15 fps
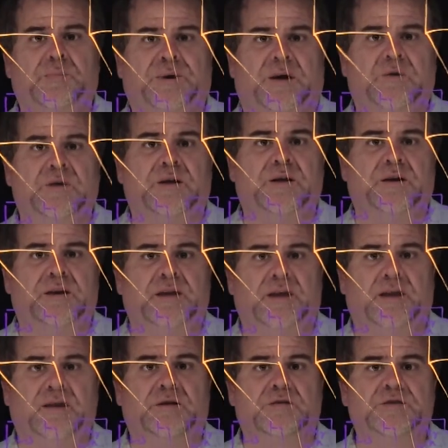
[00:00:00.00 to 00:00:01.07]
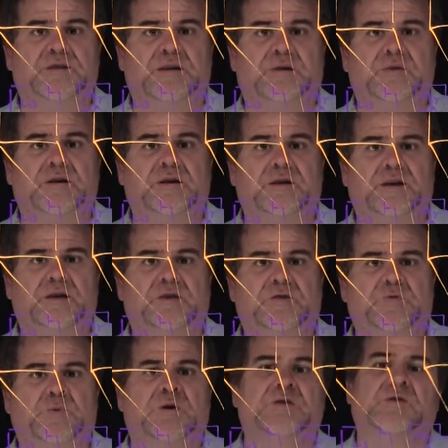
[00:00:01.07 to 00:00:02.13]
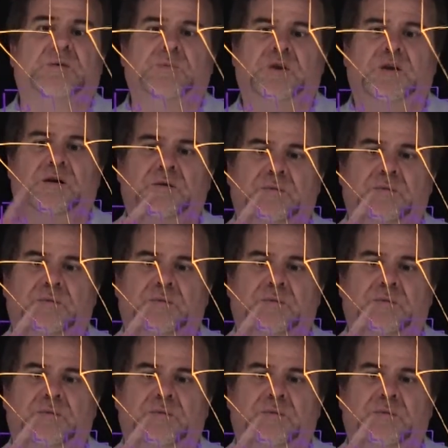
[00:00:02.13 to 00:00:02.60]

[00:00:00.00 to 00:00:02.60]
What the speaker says: about containers and how containers work. So I'm going to